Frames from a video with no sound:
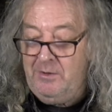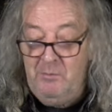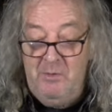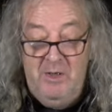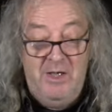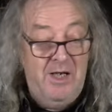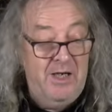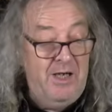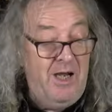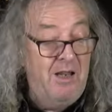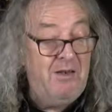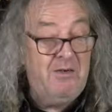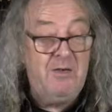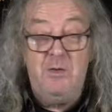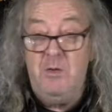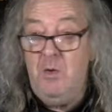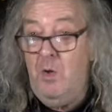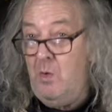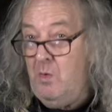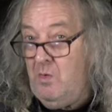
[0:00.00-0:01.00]
We're going to go
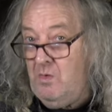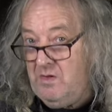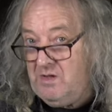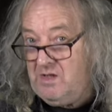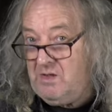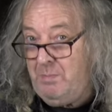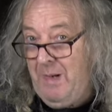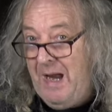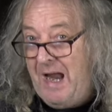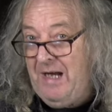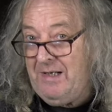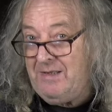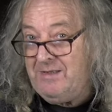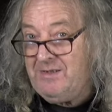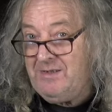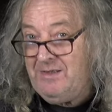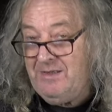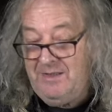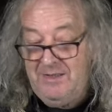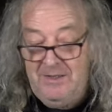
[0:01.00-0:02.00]
through all the specs,